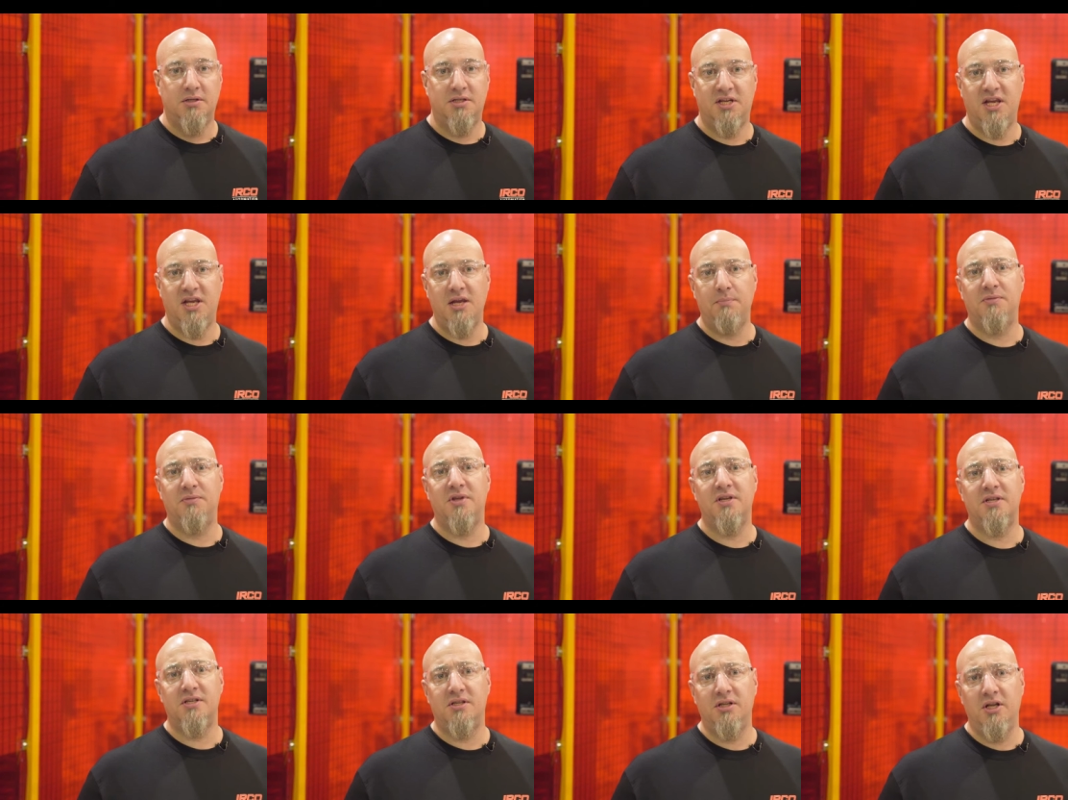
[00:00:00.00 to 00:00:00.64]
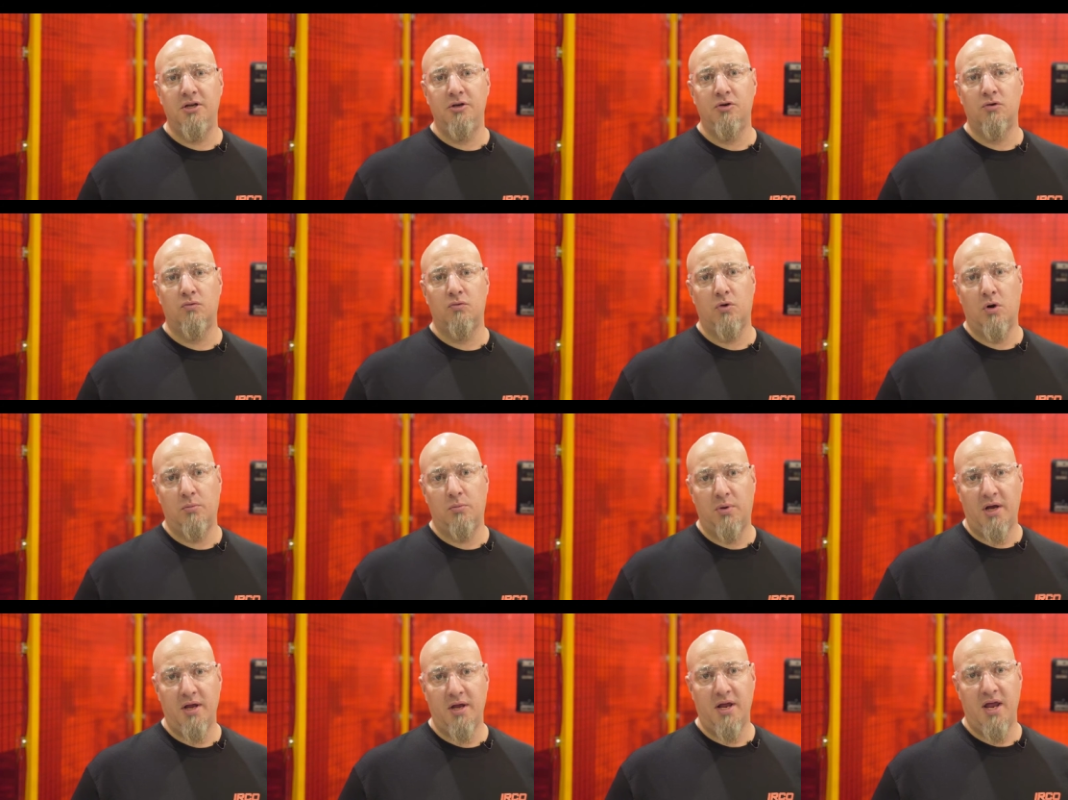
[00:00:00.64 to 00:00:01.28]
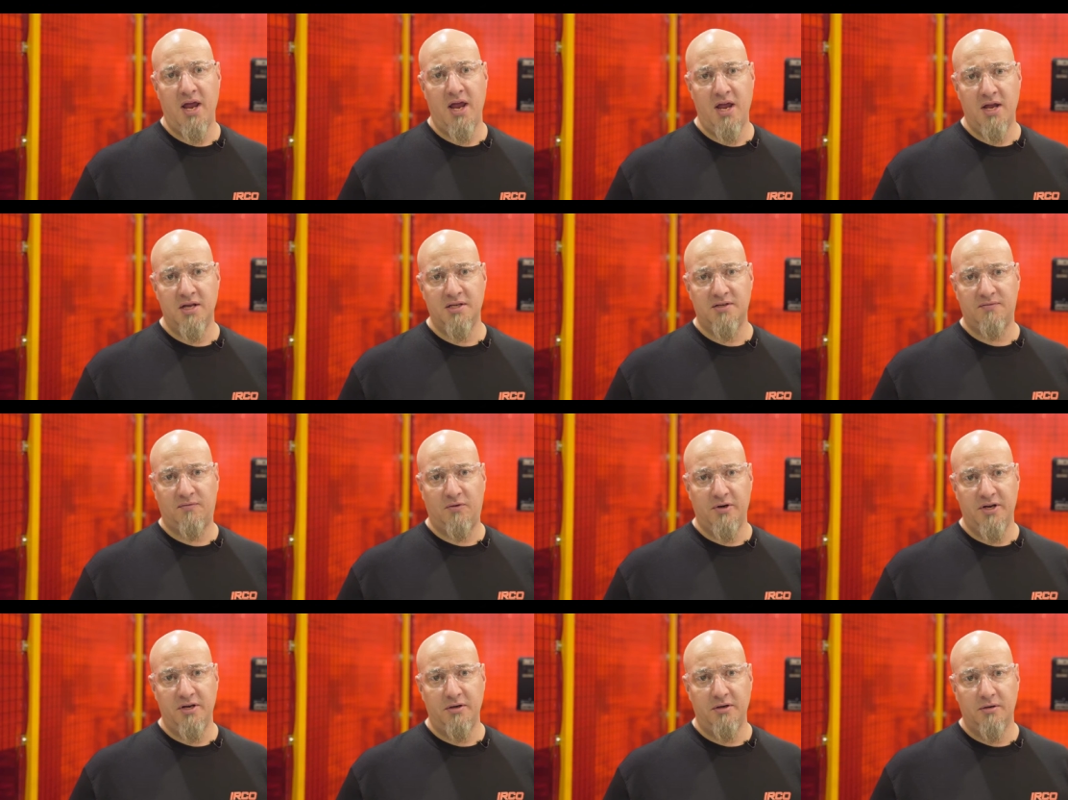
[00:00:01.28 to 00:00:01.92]
To keep this linear robot
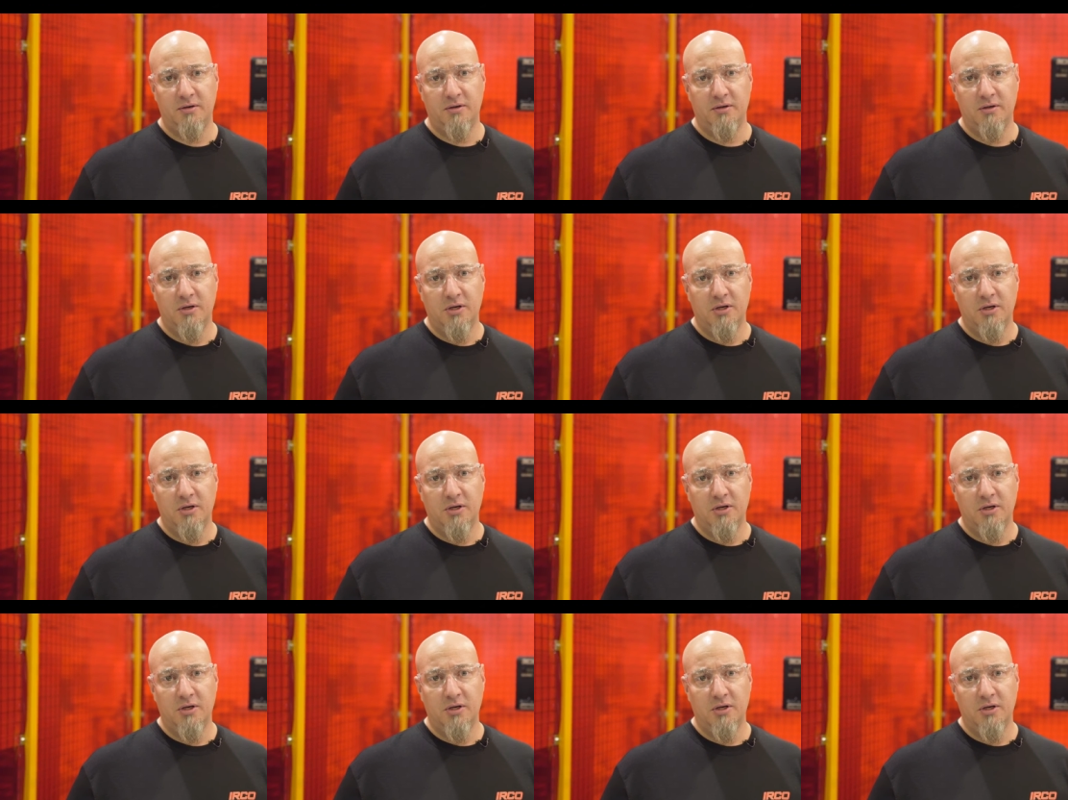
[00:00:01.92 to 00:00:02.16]
hands-free,